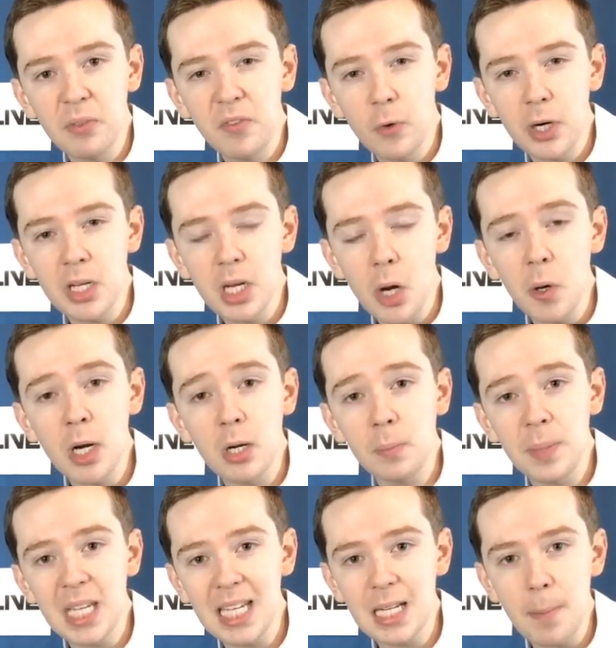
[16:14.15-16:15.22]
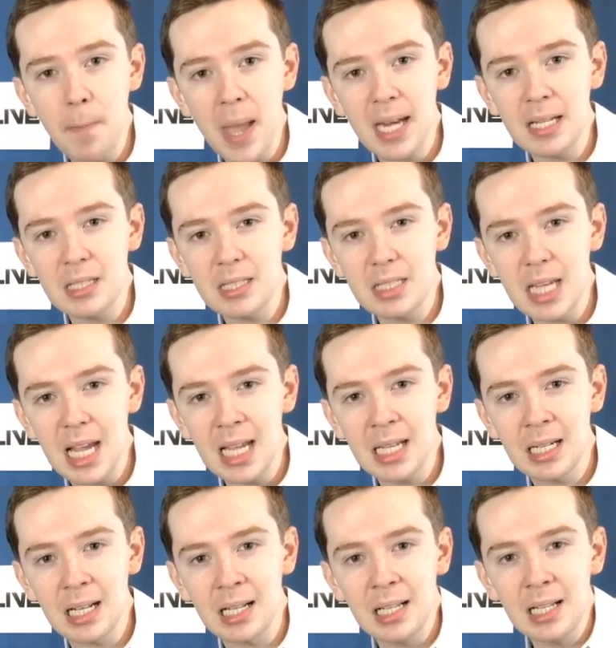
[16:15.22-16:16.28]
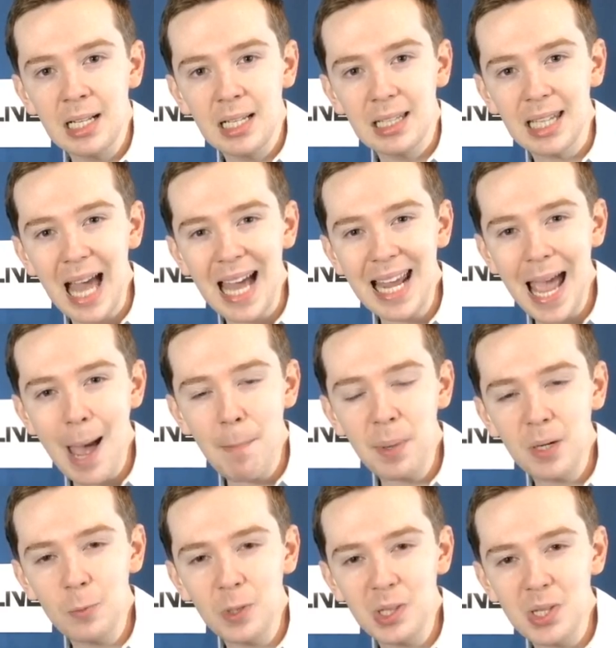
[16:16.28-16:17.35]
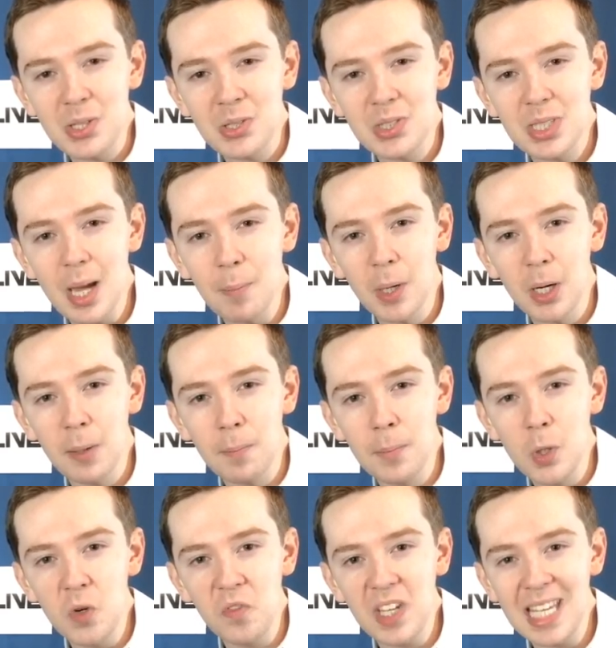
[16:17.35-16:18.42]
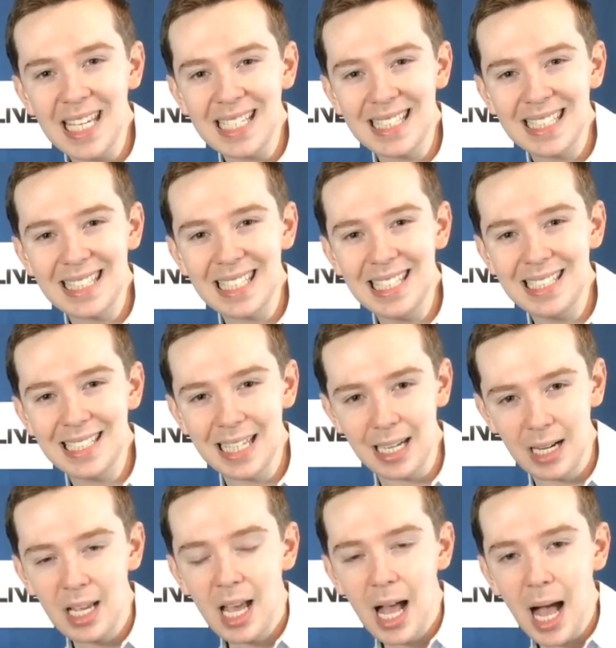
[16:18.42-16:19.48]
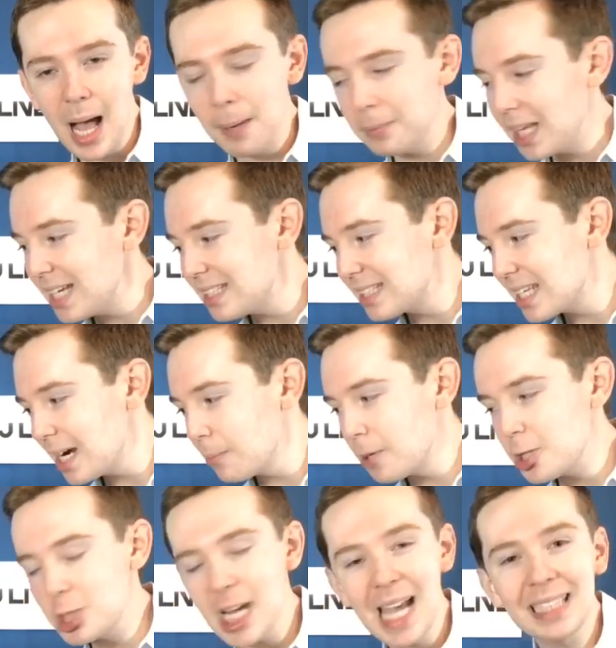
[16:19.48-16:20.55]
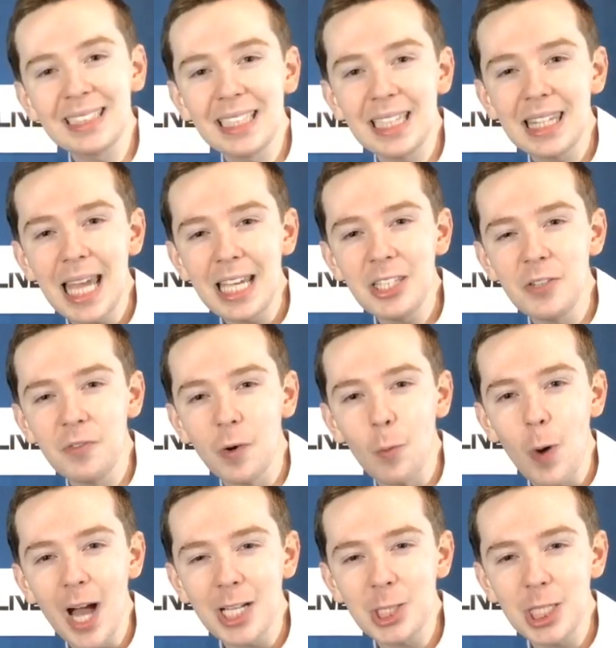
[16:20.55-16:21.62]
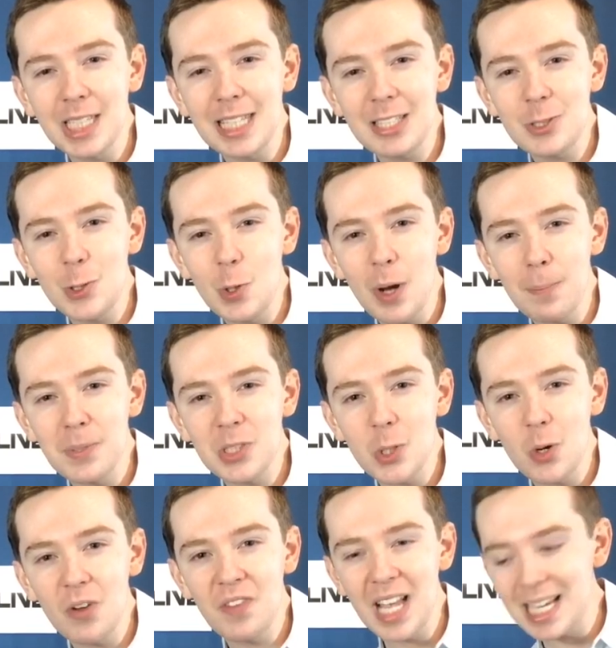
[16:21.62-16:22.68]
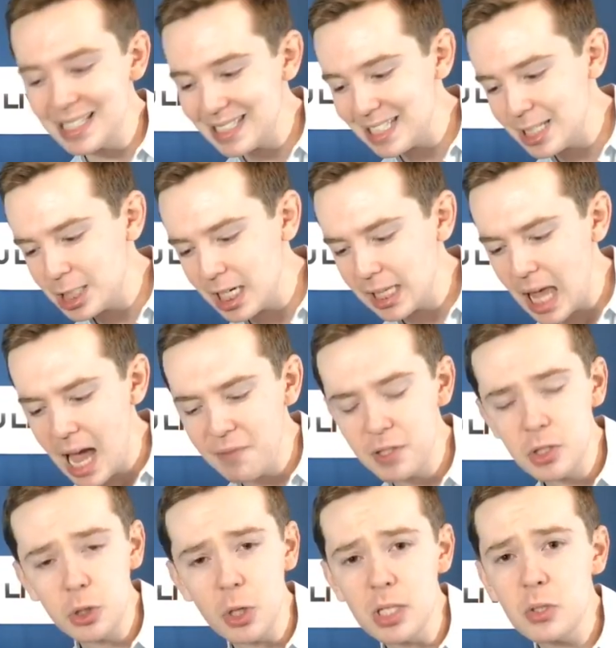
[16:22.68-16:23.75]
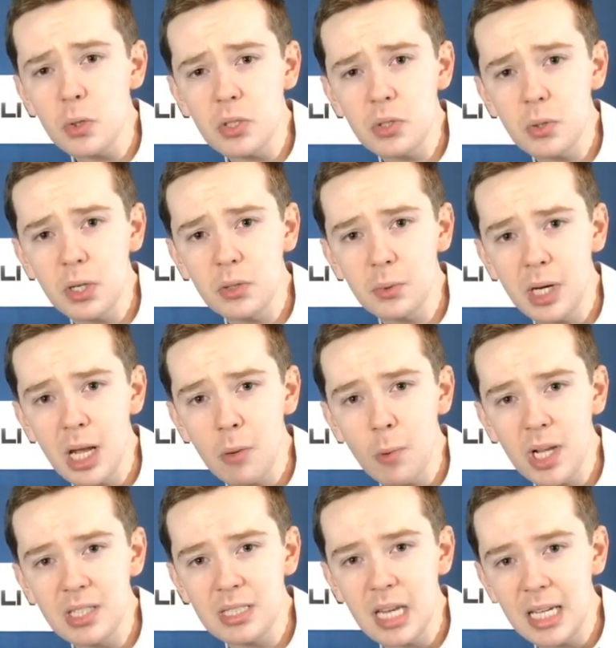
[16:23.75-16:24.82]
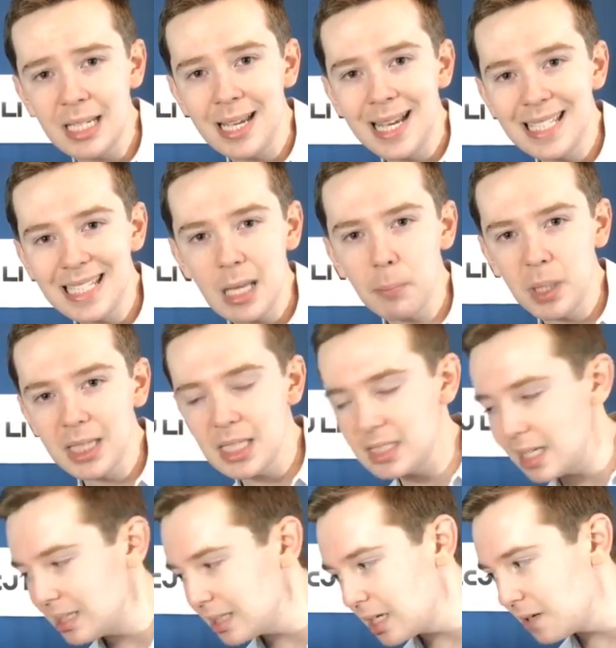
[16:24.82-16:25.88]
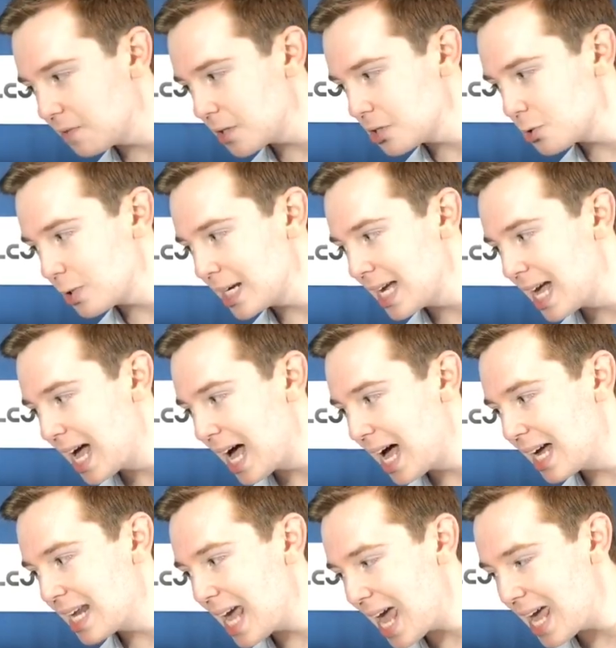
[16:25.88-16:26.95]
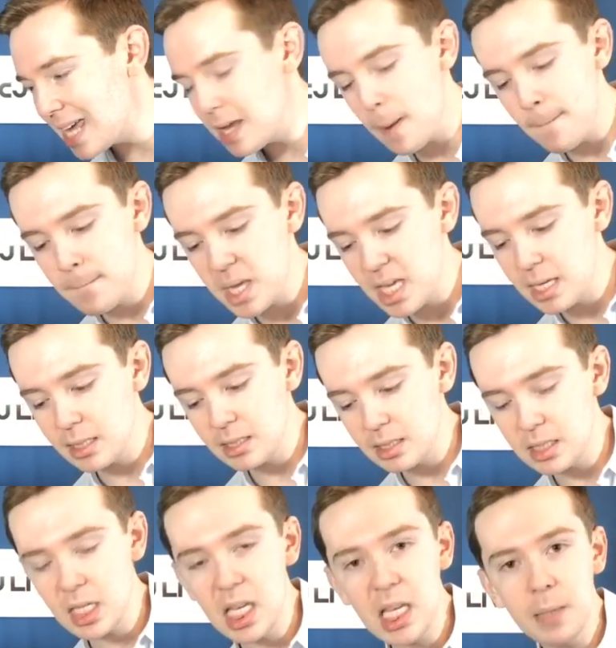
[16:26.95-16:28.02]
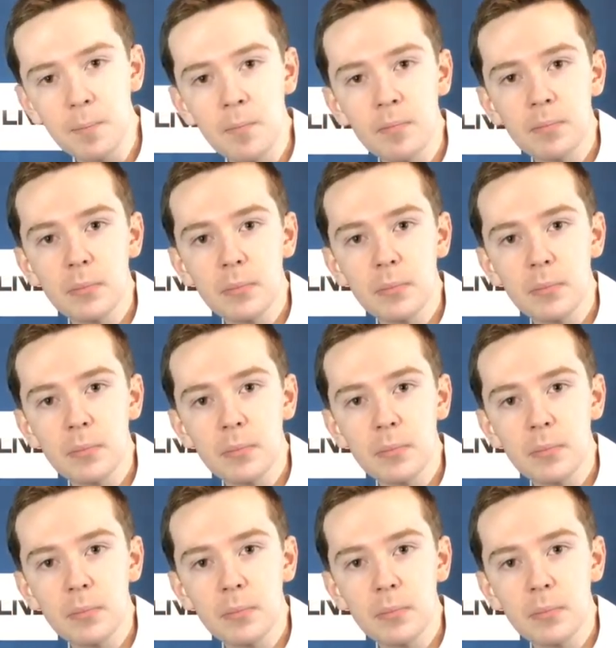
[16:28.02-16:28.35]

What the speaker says: Before you know it, it'll be Independence Day and a lot happening with the summer movie season. I'm Lights Camera Jackson. Thank you for watching this new episode of LCJ Live. Enjoy Toy Story 3 on Wednesday. Celebrate the 10th anniversary on ABC.